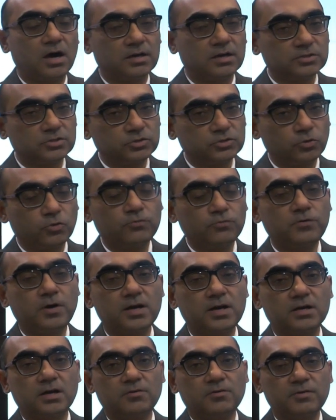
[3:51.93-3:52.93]
So
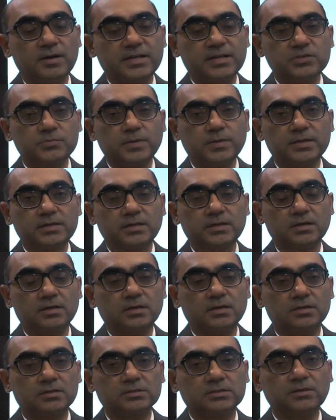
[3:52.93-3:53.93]
far,
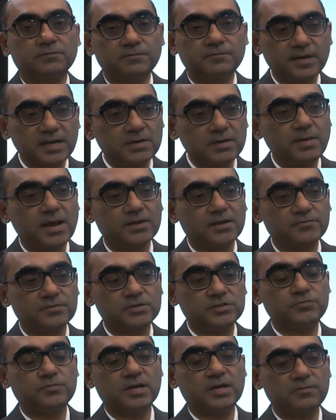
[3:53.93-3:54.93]
the feedback
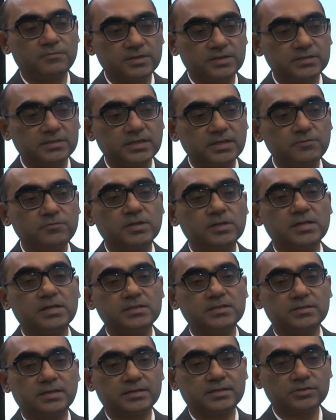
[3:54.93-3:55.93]
which we have received
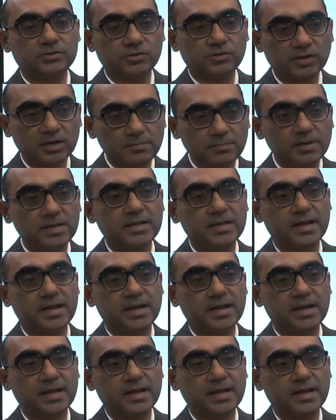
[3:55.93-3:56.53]
is extremely